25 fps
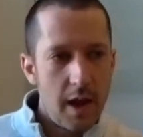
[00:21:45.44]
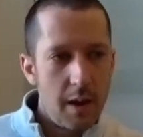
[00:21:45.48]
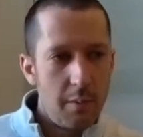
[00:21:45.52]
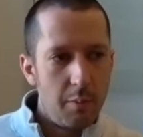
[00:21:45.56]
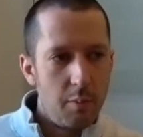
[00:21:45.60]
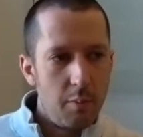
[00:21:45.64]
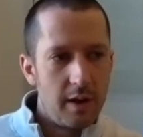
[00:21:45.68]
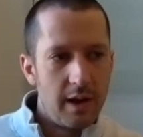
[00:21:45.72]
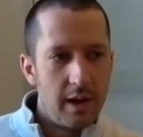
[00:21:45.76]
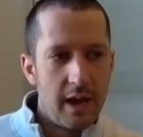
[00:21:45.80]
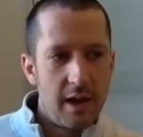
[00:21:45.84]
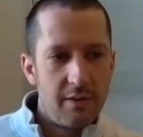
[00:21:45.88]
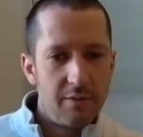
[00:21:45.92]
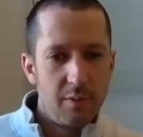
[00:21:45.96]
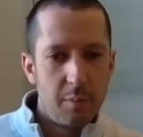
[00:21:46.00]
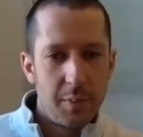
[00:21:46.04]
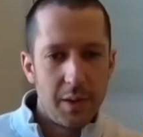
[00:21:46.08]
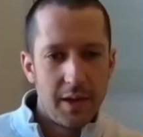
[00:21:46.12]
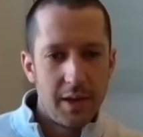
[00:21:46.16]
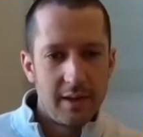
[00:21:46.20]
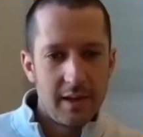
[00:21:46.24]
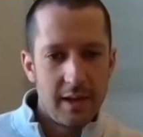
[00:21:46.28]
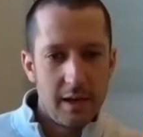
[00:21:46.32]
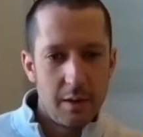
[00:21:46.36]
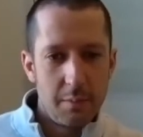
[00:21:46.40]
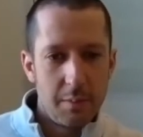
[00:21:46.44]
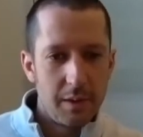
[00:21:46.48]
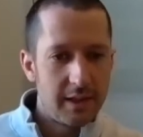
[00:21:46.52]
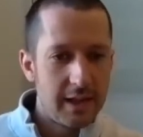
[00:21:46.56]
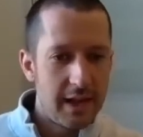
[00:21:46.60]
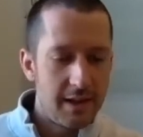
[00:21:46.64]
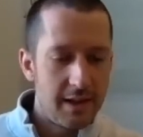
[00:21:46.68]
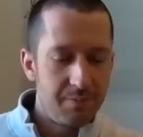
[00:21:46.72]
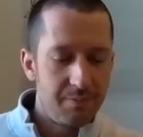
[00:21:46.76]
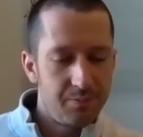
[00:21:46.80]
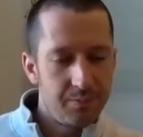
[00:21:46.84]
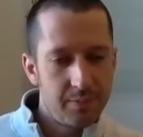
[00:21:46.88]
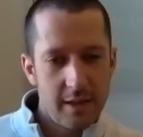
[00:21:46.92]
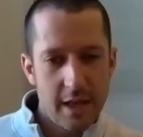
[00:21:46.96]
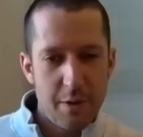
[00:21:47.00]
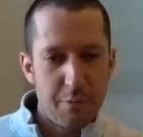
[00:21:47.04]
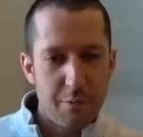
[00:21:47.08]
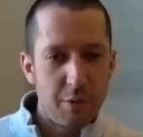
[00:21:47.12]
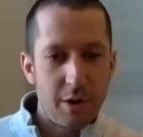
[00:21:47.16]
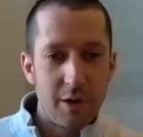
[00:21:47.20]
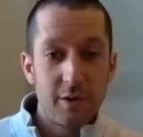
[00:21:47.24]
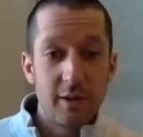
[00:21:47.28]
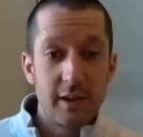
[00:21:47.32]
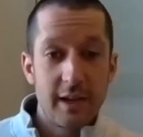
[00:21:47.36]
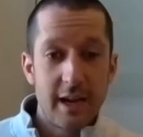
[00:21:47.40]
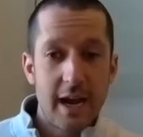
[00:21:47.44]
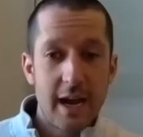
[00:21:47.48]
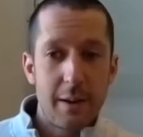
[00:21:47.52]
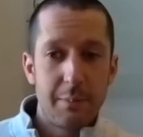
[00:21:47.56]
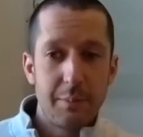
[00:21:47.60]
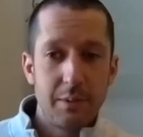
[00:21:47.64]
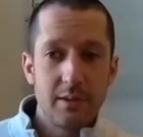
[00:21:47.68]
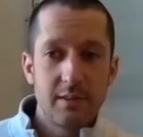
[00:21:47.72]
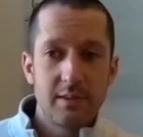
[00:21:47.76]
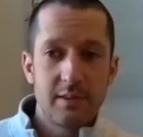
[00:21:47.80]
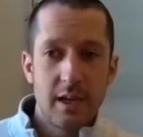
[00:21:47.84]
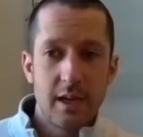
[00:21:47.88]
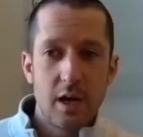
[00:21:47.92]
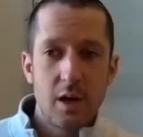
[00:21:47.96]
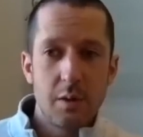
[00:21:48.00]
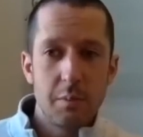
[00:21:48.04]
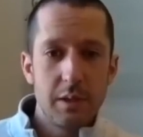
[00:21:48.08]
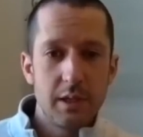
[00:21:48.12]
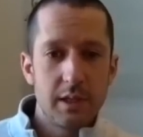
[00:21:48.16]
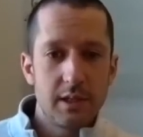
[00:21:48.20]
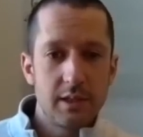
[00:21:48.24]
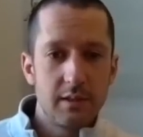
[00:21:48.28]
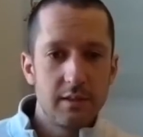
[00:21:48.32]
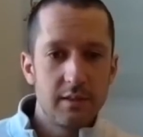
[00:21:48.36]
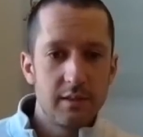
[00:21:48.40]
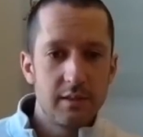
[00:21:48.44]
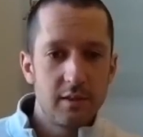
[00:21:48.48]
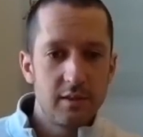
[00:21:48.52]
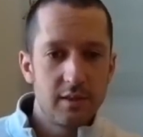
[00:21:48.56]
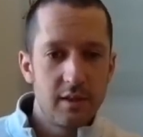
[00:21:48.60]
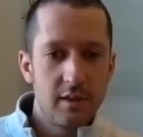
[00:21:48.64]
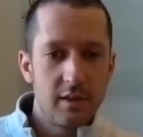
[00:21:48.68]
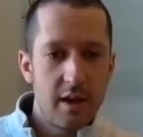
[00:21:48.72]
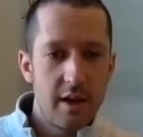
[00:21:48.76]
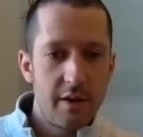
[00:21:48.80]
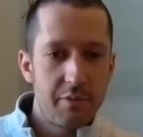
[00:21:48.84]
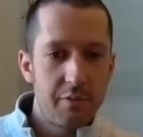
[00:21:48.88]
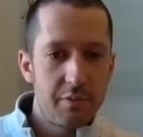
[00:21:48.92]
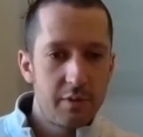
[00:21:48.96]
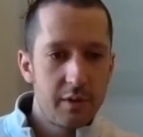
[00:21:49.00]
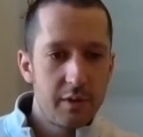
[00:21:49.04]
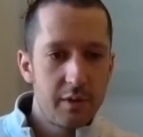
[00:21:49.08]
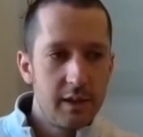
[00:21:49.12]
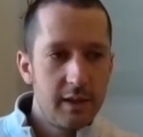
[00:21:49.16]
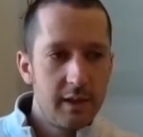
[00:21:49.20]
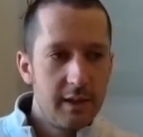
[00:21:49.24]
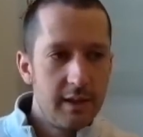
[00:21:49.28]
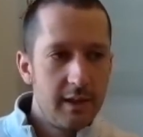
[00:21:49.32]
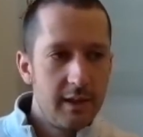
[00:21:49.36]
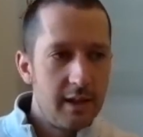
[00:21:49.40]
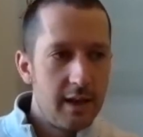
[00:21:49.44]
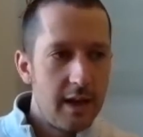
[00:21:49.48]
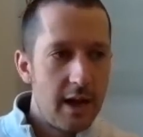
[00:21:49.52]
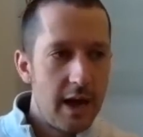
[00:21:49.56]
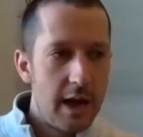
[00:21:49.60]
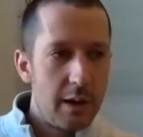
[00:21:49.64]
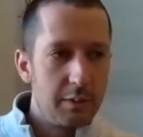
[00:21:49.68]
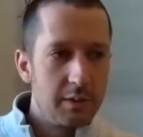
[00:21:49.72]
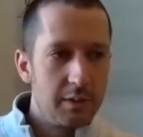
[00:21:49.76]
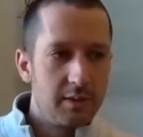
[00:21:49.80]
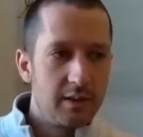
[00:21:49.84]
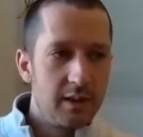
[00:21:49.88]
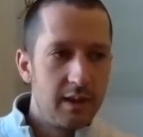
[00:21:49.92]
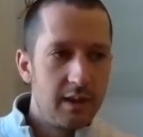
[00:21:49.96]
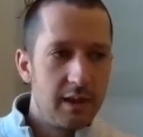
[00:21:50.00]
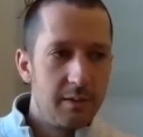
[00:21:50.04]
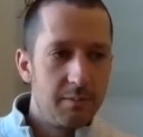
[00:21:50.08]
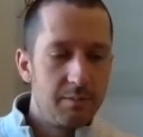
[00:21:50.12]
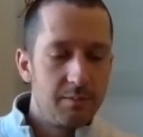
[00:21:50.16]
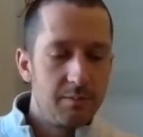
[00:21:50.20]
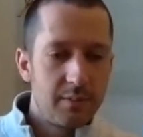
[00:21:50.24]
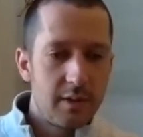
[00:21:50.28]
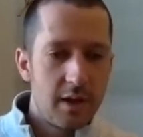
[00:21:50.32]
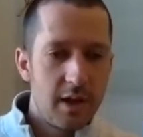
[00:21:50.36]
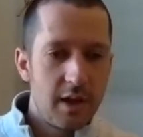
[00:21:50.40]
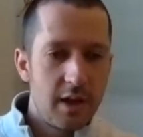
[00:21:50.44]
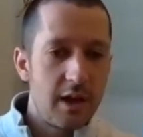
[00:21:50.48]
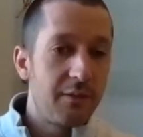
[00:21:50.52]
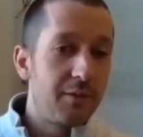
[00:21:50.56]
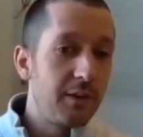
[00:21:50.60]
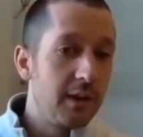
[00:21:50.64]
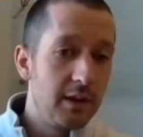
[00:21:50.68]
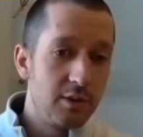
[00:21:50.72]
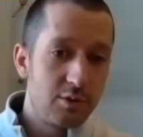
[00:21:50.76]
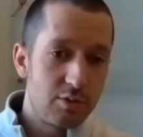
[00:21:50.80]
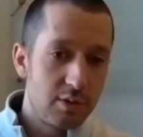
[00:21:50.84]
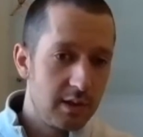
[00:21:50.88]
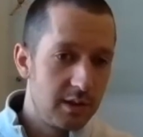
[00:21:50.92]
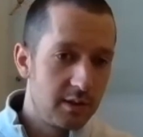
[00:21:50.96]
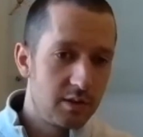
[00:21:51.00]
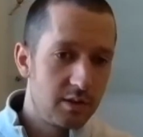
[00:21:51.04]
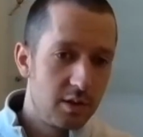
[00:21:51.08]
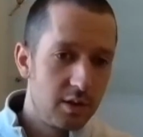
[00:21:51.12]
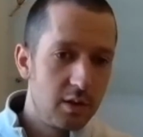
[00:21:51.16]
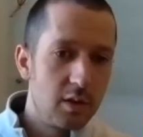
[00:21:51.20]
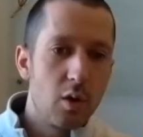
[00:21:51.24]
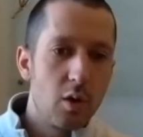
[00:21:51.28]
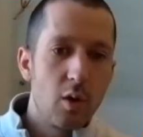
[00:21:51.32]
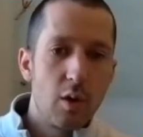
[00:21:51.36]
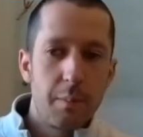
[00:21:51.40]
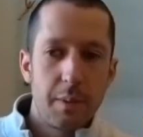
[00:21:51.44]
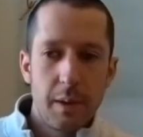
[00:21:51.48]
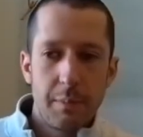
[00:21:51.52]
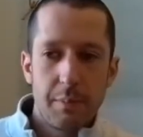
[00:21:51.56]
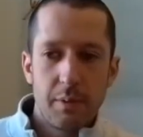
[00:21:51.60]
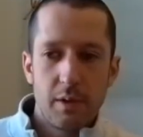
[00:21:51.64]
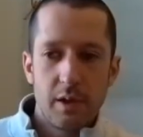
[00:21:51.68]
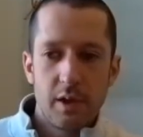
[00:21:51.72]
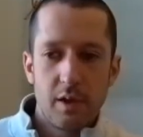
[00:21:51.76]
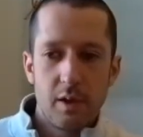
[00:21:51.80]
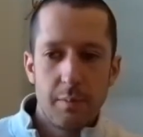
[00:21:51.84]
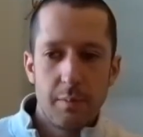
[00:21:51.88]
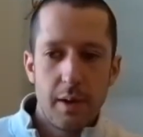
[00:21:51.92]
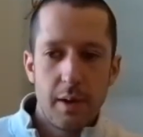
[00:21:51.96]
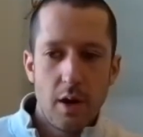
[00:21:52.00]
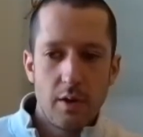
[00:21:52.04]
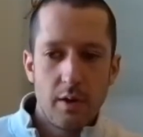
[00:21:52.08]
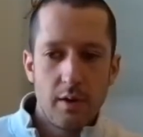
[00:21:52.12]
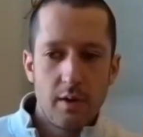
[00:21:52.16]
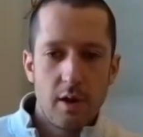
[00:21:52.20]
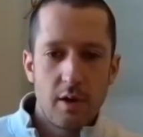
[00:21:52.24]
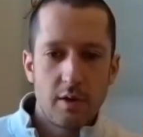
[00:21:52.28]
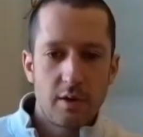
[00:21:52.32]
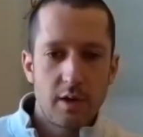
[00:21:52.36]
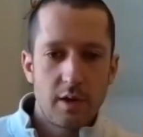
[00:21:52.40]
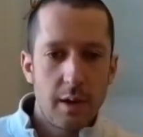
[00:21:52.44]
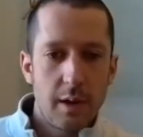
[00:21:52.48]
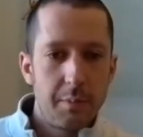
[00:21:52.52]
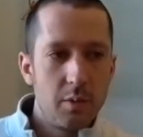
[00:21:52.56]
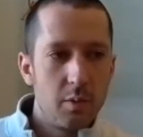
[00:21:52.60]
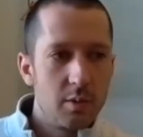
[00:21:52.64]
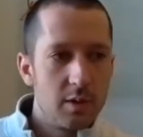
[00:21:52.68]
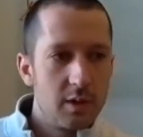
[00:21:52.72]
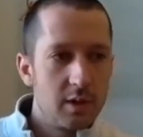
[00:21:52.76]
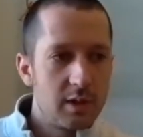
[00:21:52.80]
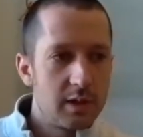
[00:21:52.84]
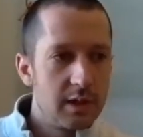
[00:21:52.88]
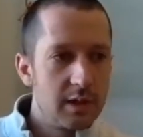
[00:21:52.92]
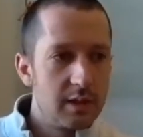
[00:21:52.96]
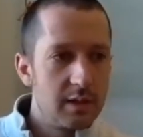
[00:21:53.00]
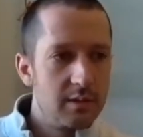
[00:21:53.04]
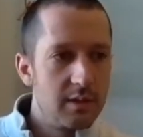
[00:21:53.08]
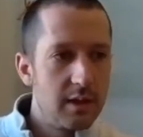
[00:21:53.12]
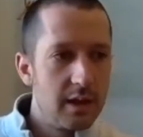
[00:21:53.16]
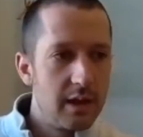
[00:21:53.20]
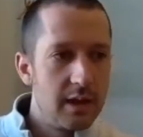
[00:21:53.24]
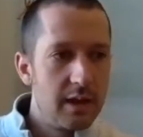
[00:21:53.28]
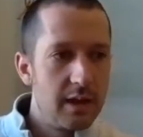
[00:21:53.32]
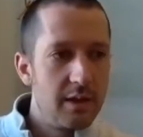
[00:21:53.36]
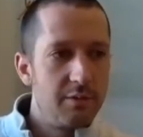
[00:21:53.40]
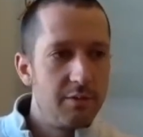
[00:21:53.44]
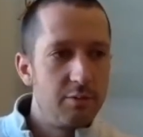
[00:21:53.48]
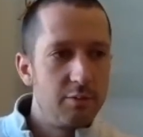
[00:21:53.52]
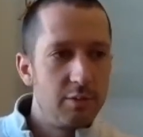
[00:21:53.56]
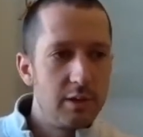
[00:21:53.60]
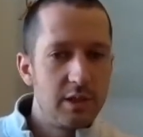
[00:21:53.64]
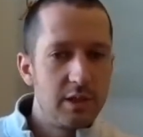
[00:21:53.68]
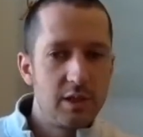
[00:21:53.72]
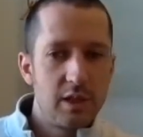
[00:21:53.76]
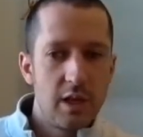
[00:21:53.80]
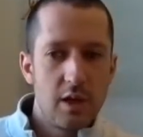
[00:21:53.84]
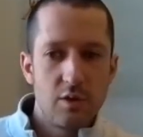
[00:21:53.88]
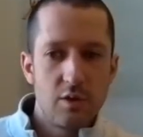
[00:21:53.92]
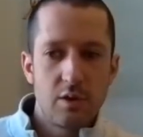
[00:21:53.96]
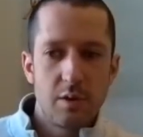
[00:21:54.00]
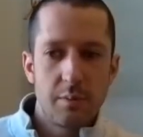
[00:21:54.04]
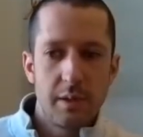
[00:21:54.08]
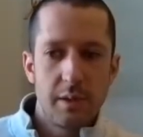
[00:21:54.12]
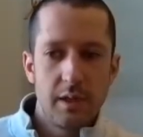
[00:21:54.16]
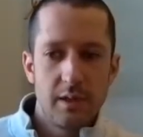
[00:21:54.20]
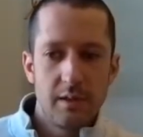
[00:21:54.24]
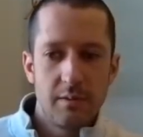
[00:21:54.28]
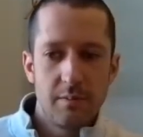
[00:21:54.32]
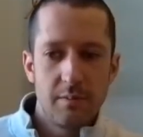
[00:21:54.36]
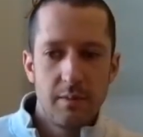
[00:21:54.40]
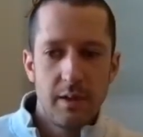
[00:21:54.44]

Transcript: when I have a big need, but that rarely happens now, because there's enough, I would say, enough interest or people hear about our type of work and have reached out to me.